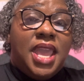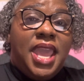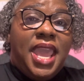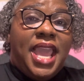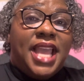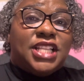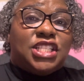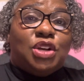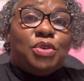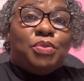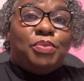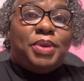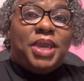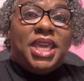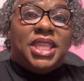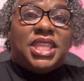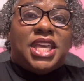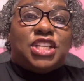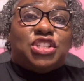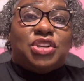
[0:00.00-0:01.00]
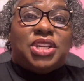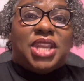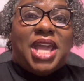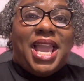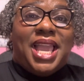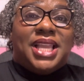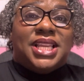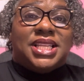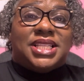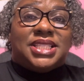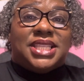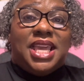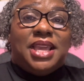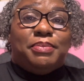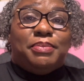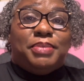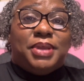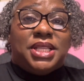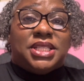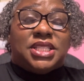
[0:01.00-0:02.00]
And so being that you're not in the same
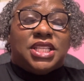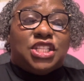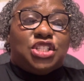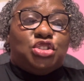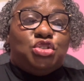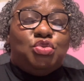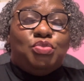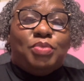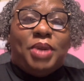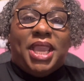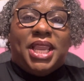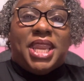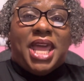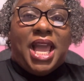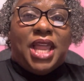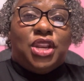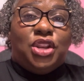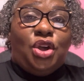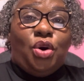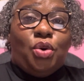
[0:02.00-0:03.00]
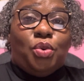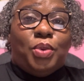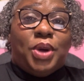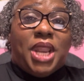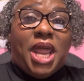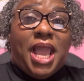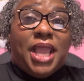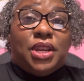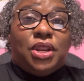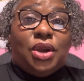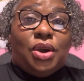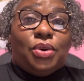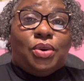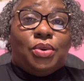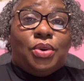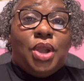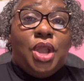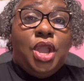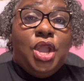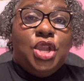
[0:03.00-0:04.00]
business, you may not know what I know.
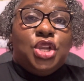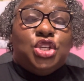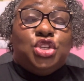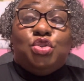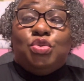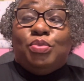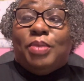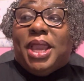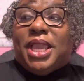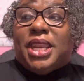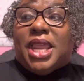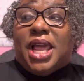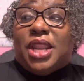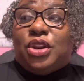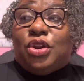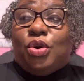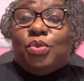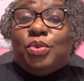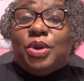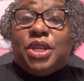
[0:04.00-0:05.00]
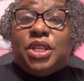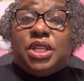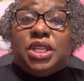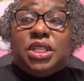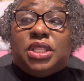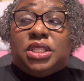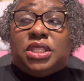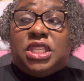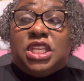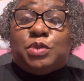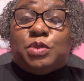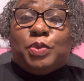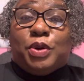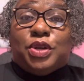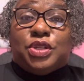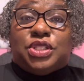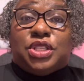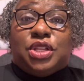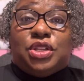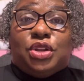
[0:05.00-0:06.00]
You may not know what this
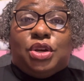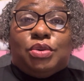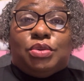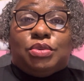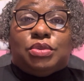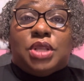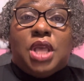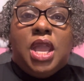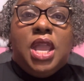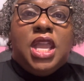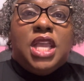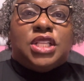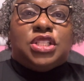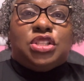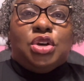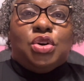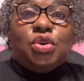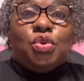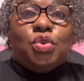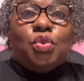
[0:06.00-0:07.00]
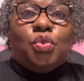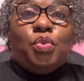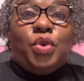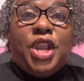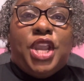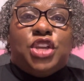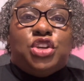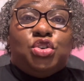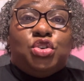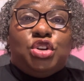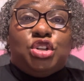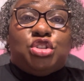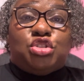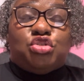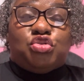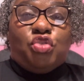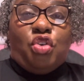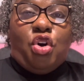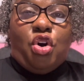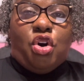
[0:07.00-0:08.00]
person knows. So where you're
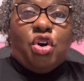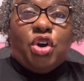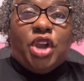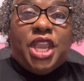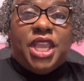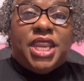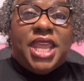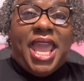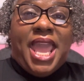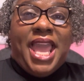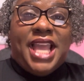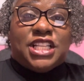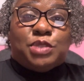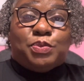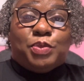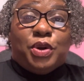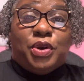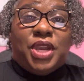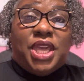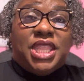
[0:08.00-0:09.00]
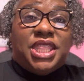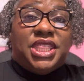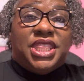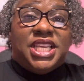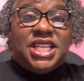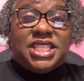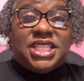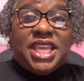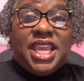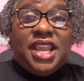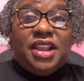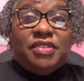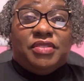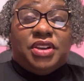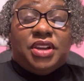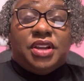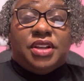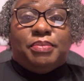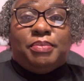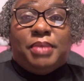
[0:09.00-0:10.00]
strong and an expert in this
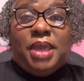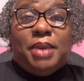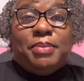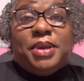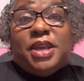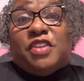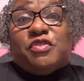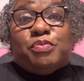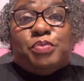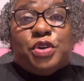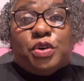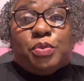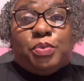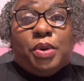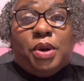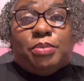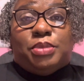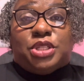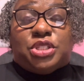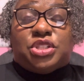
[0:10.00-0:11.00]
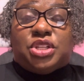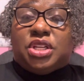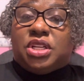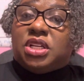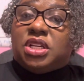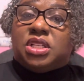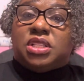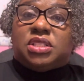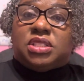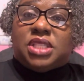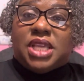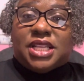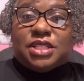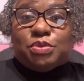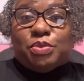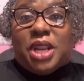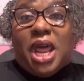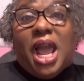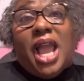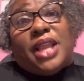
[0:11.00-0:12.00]
area, maybe of book publishing, because that's
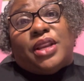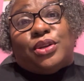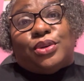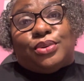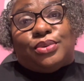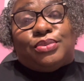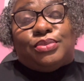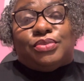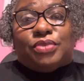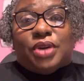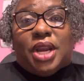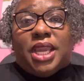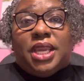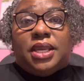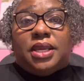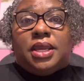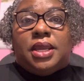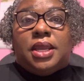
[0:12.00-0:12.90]
what I do, right?